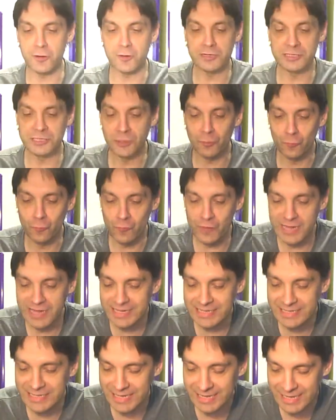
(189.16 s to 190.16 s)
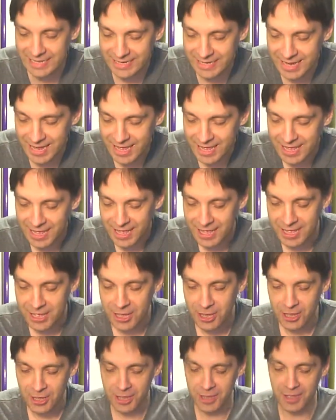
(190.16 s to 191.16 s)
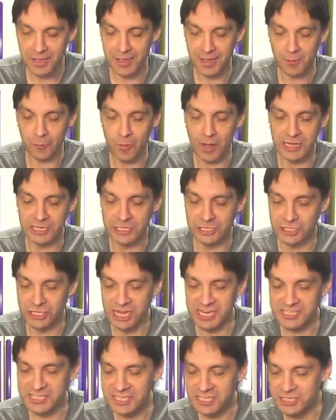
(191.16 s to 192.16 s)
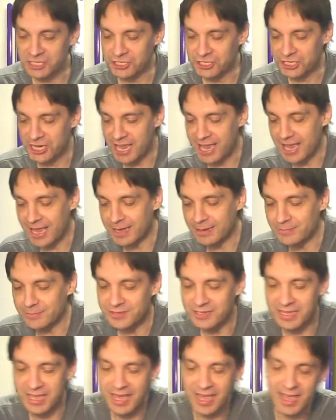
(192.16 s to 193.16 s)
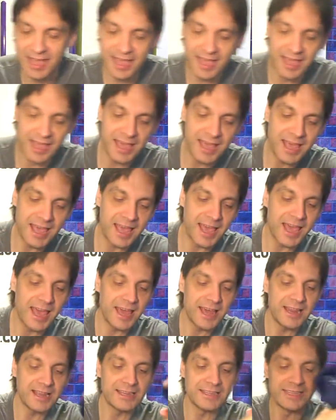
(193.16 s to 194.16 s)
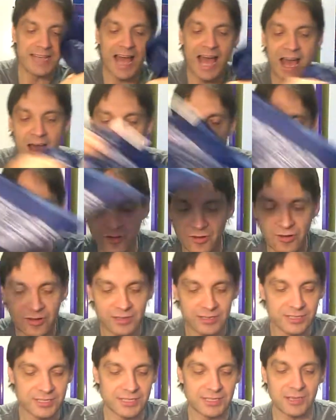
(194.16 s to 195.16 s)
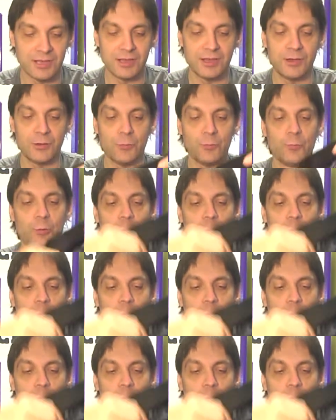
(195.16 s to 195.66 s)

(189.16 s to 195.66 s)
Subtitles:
is a reason why Jesse James and his outlaws would